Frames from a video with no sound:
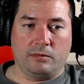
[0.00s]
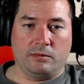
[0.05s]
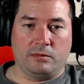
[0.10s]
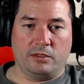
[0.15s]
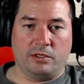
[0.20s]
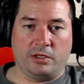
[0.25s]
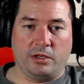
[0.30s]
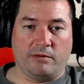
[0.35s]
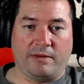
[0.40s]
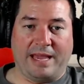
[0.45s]

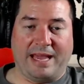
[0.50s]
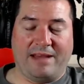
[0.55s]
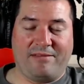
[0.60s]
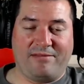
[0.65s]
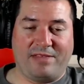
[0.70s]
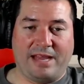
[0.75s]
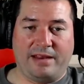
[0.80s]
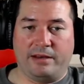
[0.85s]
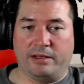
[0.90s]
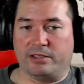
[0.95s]
Do you have
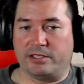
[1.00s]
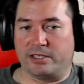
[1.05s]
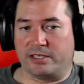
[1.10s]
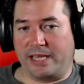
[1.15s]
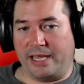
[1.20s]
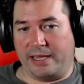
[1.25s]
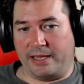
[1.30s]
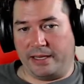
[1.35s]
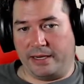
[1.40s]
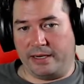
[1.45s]
that and you just
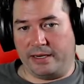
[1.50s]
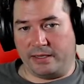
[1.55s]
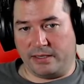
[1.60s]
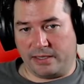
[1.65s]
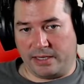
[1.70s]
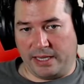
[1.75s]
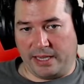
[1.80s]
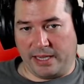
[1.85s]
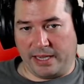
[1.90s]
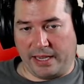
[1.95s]
can't get into
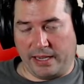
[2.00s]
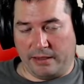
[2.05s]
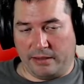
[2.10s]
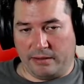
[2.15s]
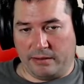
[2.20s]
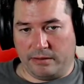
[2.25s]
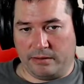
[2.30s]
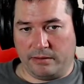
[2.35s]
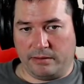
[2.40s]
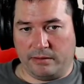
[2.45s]
TK?
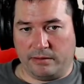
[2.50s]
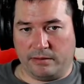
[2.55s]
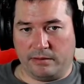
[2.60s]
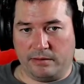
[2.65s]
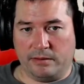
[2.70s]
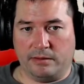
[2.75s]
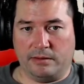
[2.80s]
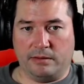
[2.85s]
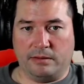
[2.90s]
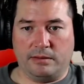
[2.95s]

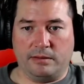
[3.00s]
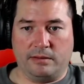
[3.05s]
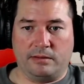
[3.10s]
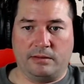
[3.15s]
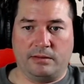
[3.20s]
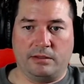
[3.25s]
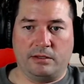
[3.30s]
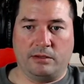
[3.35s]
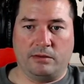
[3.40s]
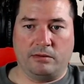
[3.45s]

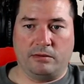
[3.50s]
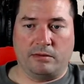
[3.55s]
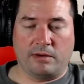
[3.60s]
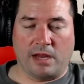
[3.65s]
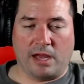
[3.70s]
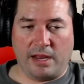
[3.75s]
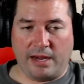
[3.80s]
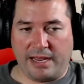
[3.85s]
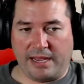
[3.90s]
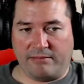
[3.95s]
Do you
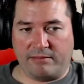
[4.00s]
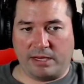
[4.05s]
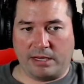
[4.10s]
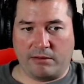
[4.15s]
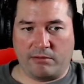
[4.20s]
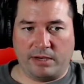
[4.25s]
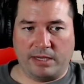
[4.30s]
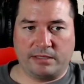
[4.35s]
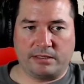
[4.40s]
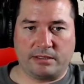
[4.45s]
not have that
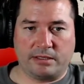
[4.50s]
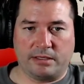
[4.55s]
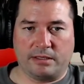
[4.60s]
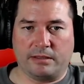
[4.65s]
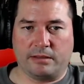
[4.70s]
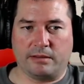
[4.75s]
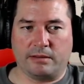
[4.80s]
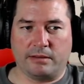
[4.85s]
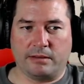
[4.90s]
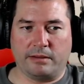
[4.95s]
quest?
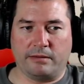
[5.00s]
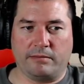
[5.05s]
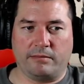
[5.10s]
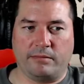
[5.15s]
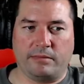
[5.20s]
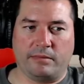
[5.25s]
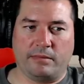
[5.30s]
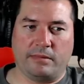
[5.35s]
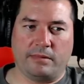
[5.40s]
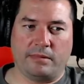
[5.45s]

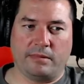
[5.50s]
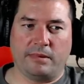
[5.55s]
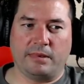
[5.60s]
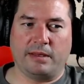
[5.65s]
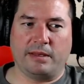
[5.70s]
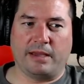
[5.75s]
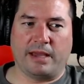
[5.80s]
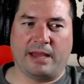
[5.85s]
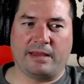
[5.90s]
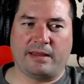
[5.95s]

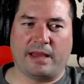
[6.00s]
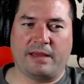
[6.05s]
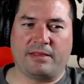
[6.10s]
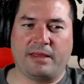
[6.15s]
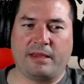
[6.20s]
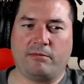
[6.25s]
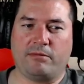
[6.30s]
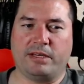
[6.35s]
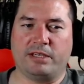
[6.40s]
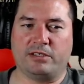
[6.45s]
I
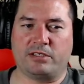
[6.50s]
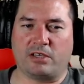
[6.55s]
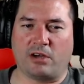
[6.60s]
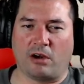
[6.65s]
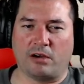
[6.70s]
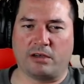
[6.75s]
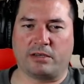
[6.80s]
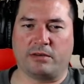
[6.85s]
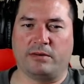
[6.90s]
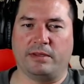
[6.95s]
think when you
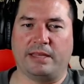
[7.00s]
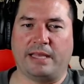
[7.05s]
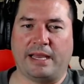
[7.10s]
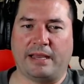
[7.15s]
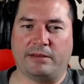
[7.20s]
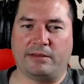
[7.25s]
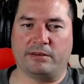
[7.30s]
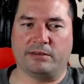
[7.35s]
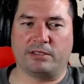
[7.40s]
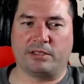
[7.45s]
start doing
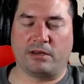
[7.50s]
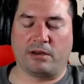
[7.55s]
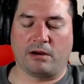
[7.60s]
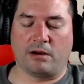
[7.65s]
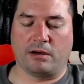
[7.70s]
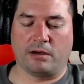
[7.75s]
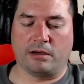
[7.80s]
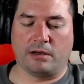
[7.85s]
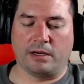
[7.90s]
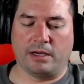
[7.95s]
that, you
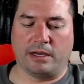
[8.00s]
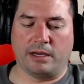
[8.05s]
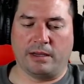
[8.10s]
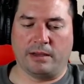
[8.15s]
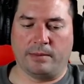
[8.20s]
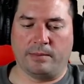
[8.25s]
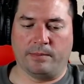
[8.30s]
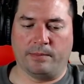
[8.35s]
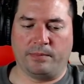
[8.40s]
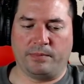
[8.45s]
start
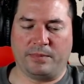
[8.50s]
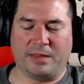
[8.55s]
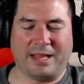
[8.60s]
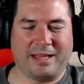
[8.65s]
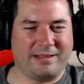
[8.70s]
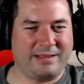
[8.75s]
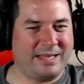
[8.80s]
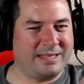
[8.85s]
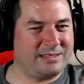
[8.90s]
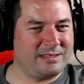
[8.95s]

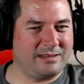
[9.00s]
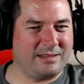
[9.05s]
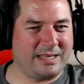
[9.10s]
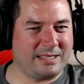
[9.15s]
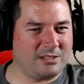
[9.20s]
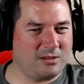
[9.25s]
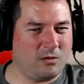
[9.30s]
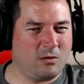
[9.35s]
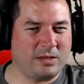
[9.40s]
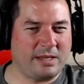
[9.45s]
like
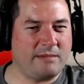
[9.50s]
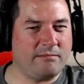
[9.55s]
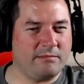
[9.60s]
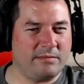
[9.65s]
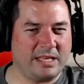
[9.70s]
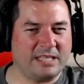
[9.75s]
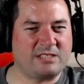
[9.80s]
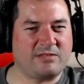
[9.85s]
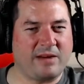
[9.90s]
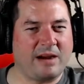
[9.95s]

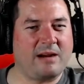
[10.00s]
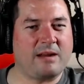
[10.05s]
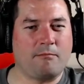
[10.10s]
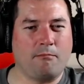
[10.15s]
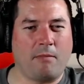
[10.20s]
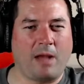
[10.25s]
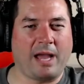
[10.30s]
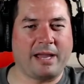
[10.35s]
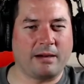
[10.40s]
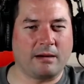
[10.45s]
that's very
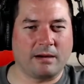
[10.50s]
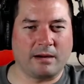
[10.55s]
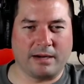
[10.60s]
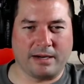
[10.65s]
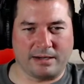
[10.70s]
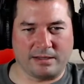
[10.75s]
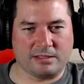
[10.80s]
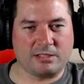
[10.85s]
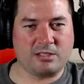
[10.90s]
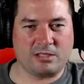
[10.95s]
minor and
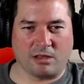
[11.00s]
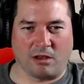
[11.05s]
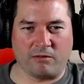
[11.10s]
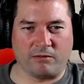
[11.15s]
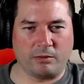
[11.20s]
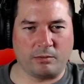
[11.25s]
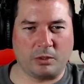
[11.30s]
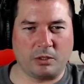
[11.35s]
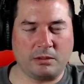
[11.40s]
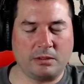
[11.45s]
it's
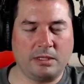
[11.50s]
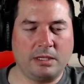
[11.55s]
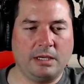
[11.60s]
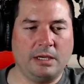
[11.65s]
solvable.